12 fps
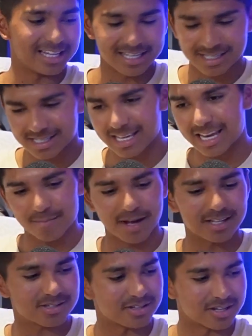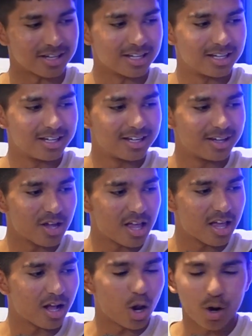is Ian Maatsen.
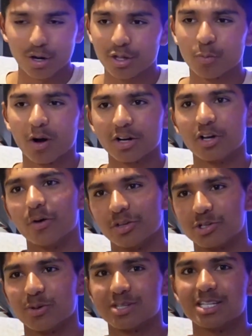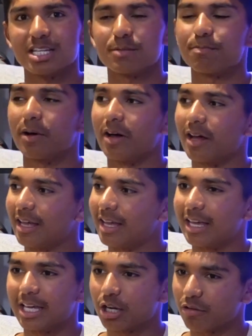Nice. Only did 1 goal to 2 assists, but
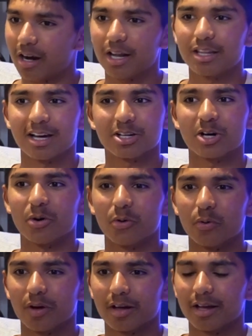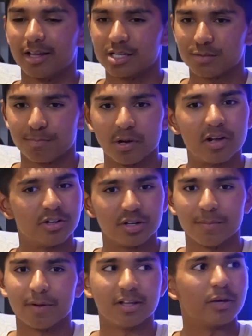he created that goal against
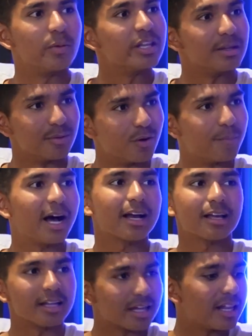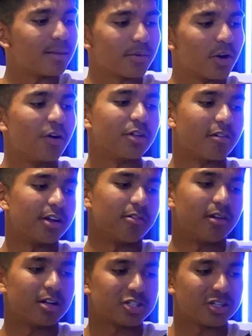Union Berlin, winning the ball back and getting them going in the right
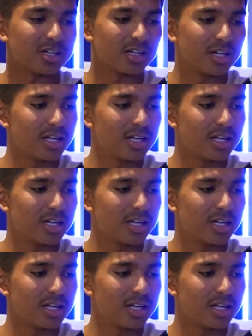direction.